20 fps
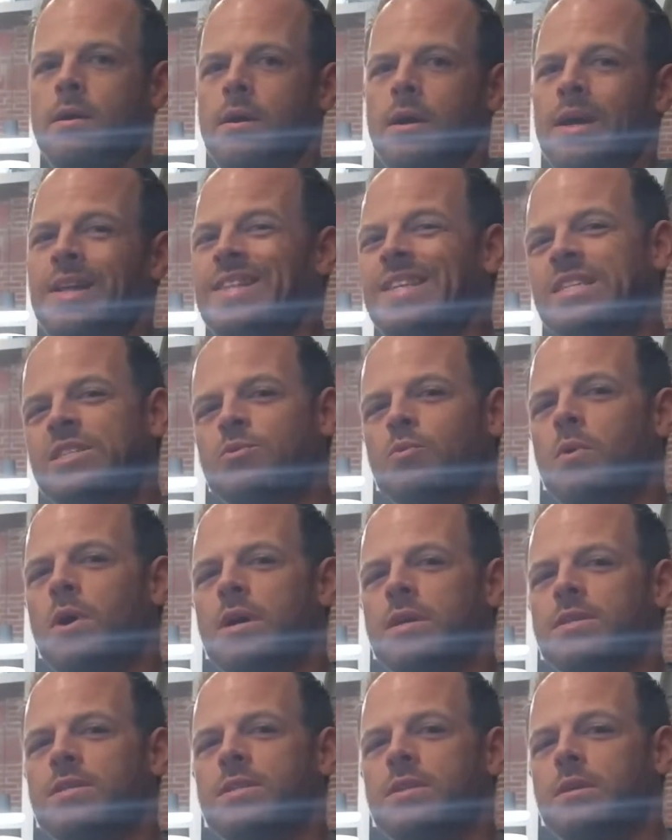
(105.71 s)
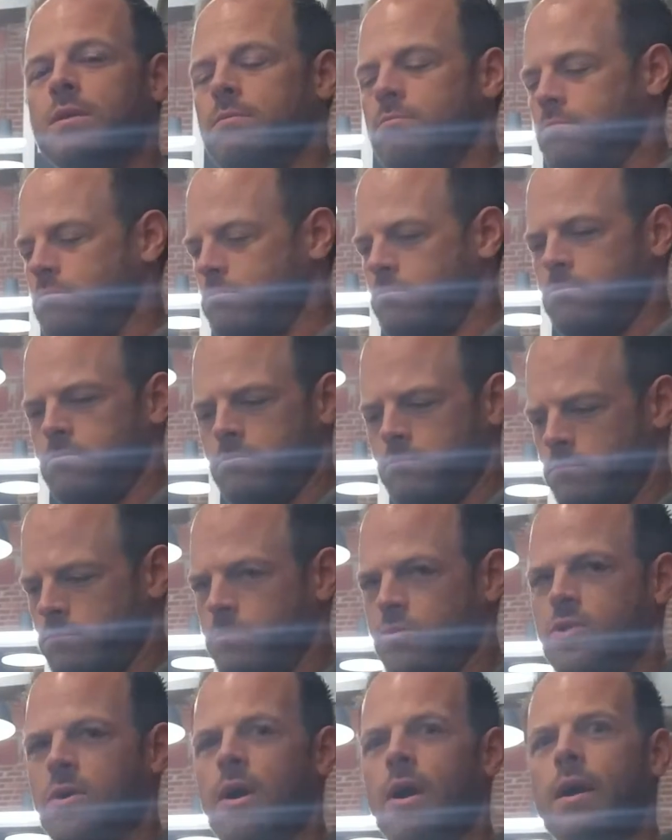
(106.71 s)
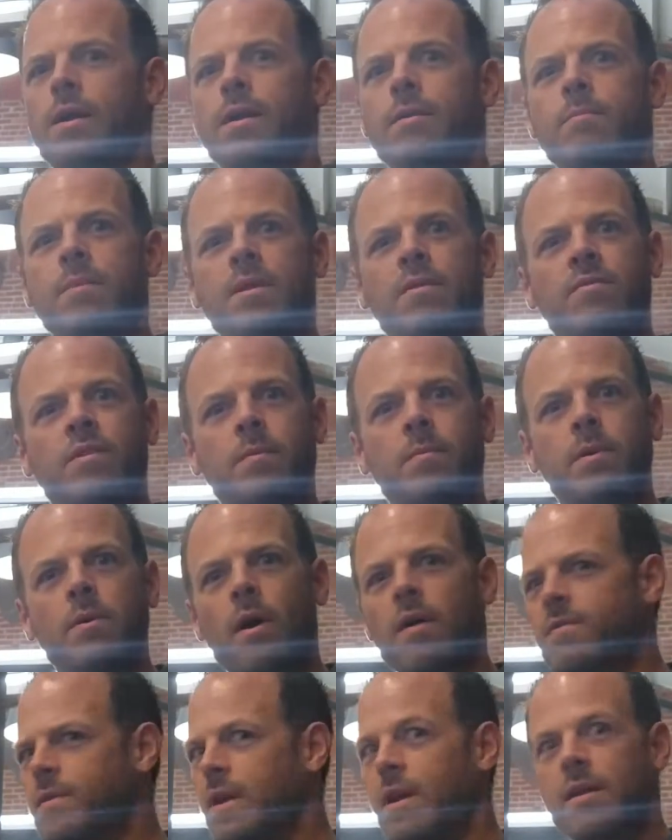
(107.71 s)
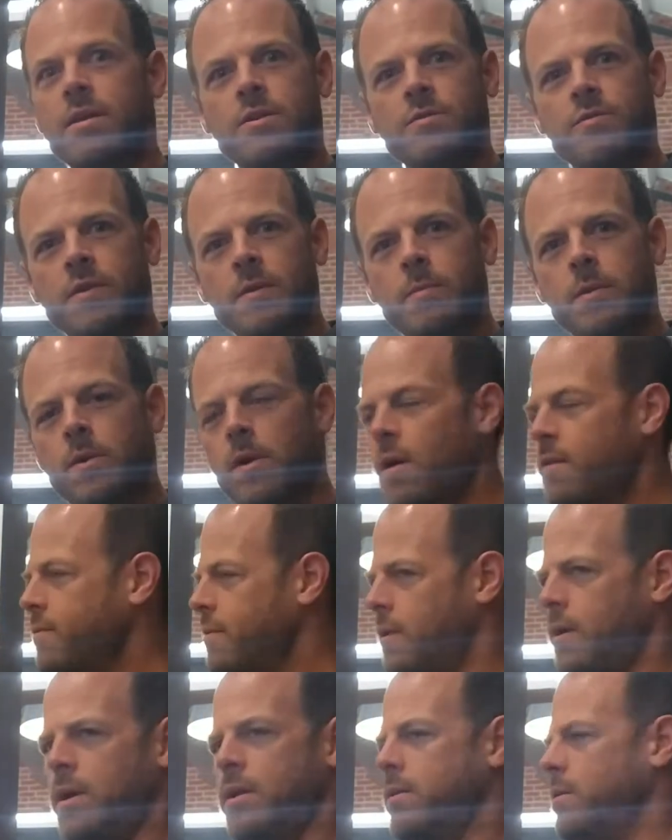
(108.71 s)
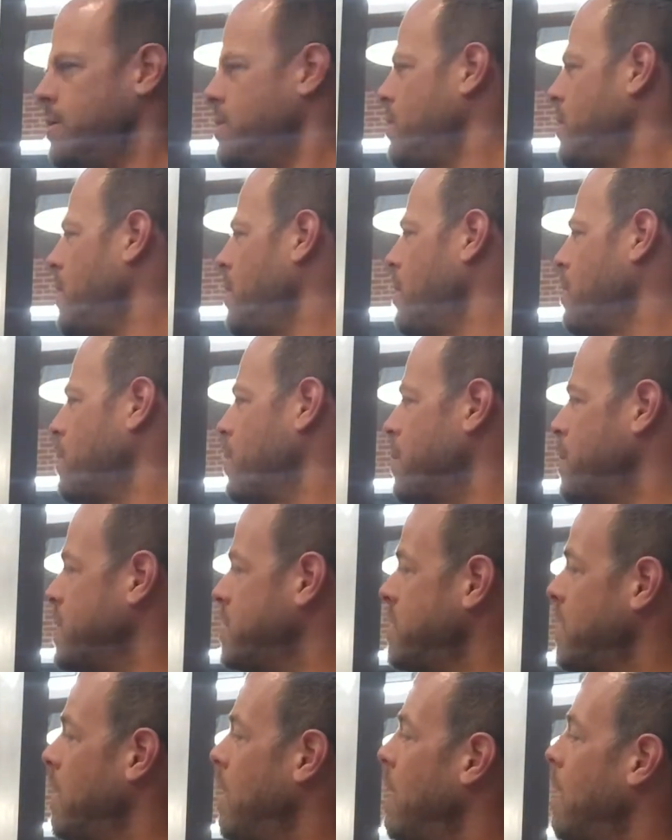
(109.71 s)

at least once. Sorry, I didn't mean to flip you off. Did I just flip you off? I didn't do that on purpose.